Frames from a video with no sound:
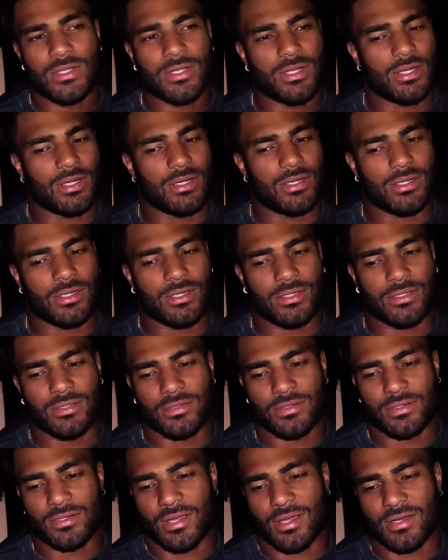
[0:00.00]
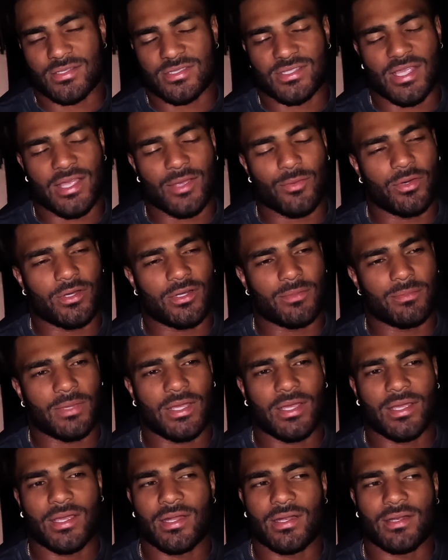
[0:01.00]
you got to stay with him,
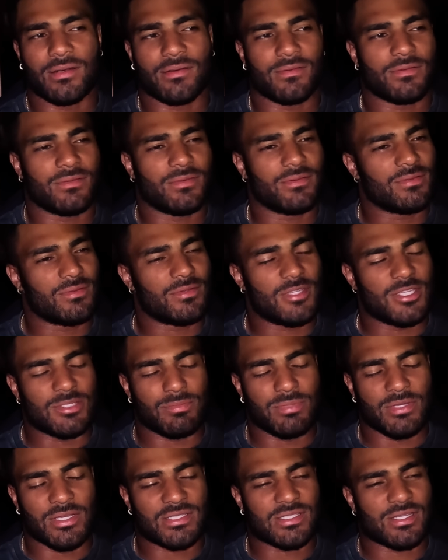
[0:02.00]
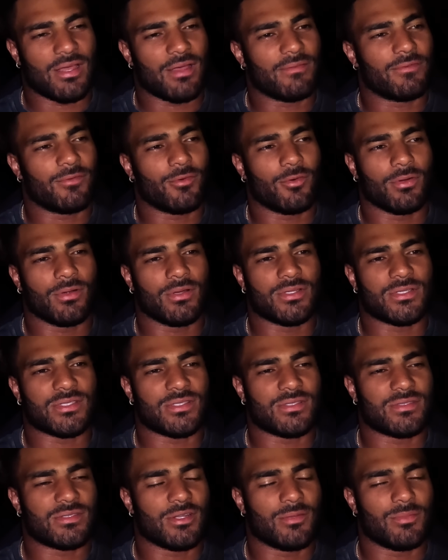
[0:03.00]
man. He's big time for us.
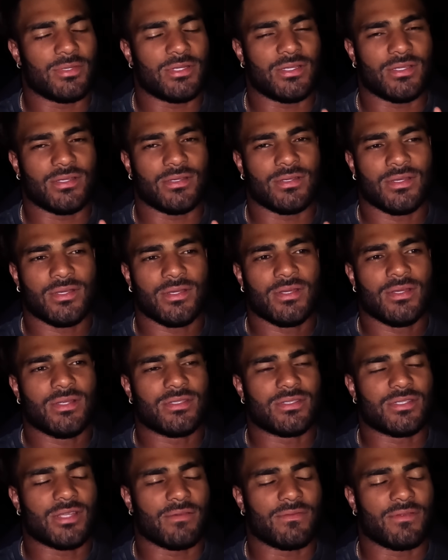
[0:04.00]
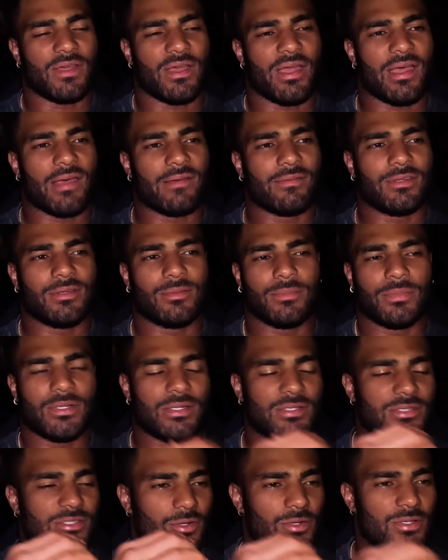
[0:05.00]
It's going to be tough not having him, but
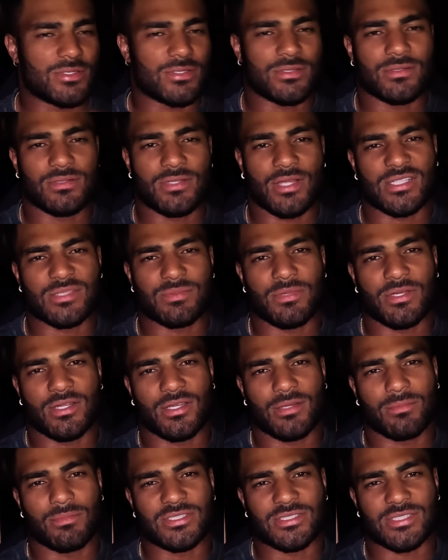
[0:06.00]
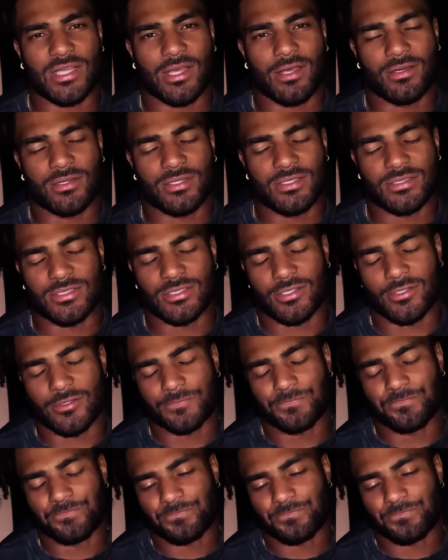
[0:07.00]
it's always next man up mentality. So